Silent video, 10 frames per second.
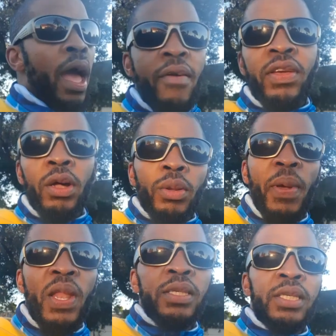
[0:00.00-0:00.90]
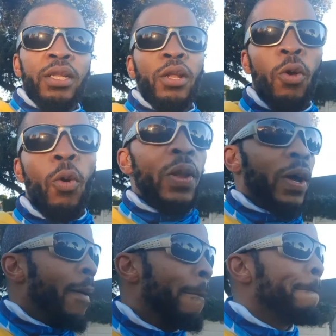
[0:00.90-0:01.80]
having our dependency in the Lord.
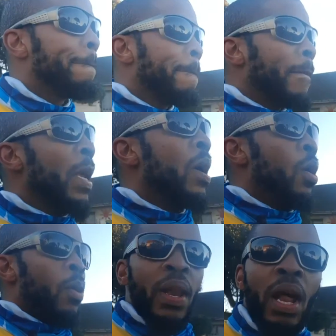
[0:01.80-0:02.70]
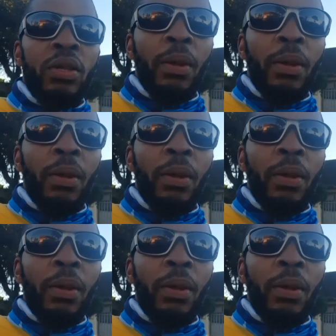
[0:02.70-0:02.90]
When our